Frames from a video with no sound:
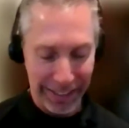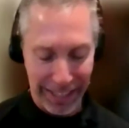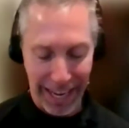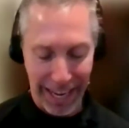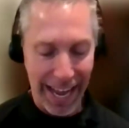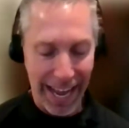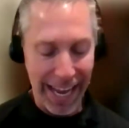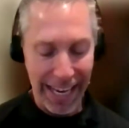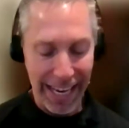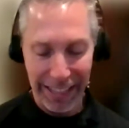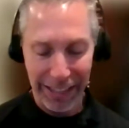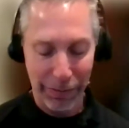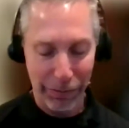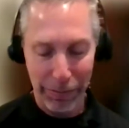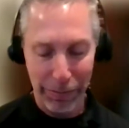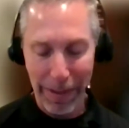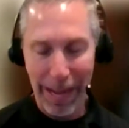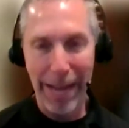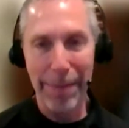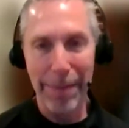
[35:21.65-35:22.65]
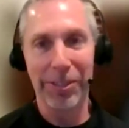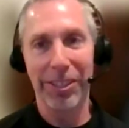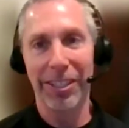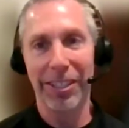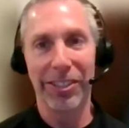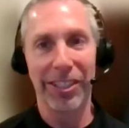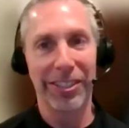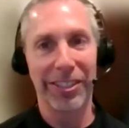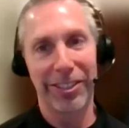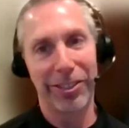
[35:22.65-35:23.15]
text from
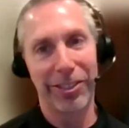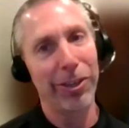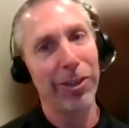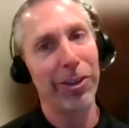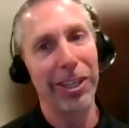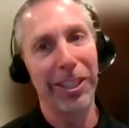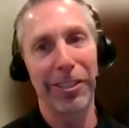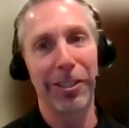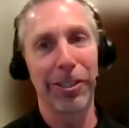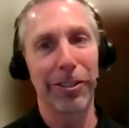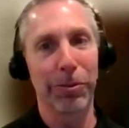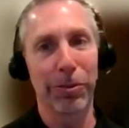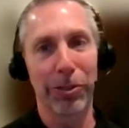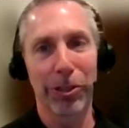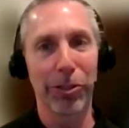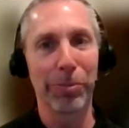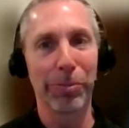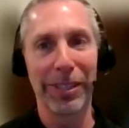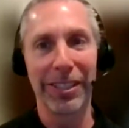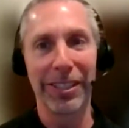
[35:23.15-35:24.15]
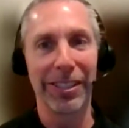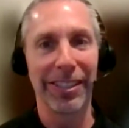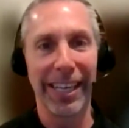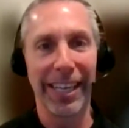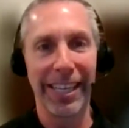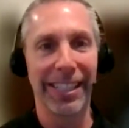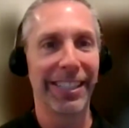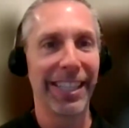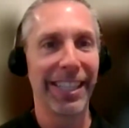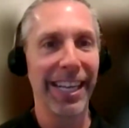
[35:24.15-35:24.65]
Amazon and says, sorry, we're going to be
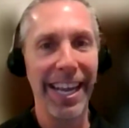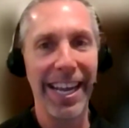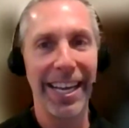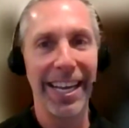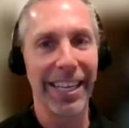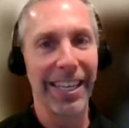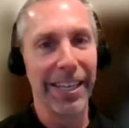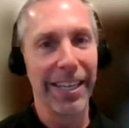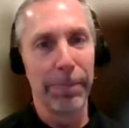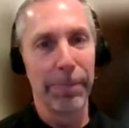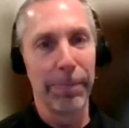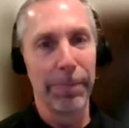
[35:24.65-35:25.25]
delayed a day?